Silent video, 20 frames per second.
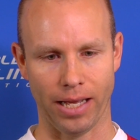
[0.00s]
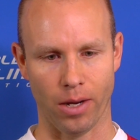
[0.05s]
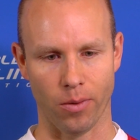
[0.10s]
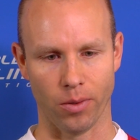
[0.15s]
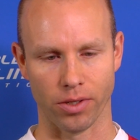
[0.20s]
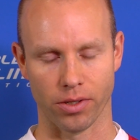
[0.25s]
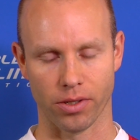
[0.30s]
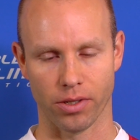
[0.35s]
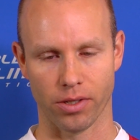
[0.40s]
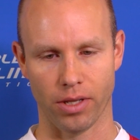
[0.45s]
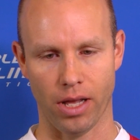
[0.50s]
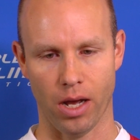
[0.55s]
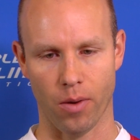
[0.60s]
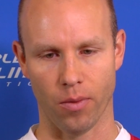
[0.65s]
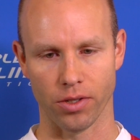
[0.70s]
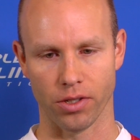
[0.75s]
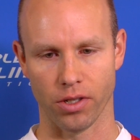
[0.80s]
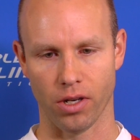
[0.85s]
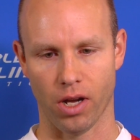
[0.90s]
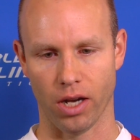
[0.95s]
that was that
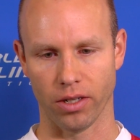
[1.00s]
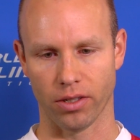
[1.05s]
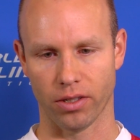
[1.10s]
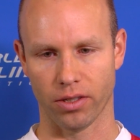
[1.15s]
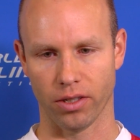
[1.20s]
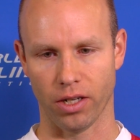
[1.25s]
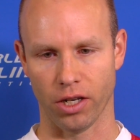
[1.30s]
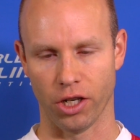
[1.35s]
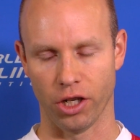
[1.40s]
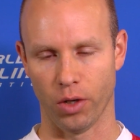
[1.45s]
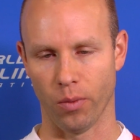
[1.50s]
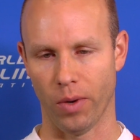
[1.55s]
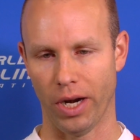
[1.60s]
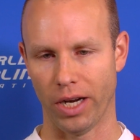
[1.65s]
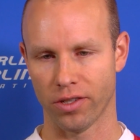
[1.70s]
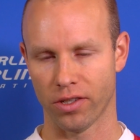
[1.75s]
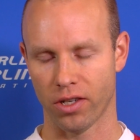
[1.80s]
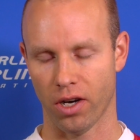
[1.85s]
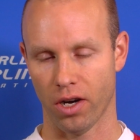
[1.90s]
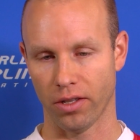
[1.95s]
was not a good way
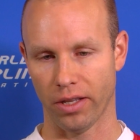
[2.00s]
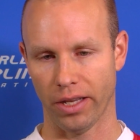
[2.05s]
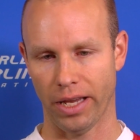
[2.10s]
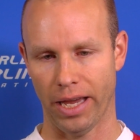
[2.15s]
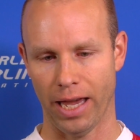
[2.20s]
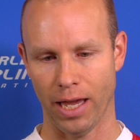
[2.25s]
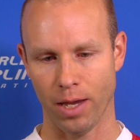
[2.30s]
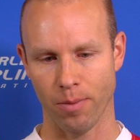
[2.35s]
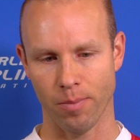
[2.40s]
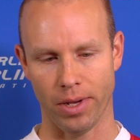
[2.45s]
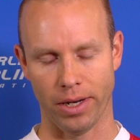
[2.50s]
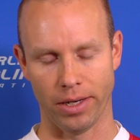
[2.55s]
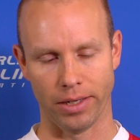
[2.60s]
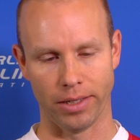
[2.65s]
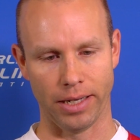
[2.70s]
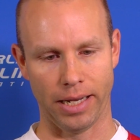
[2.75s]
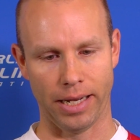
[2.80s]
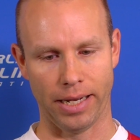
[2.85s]
to start the game, and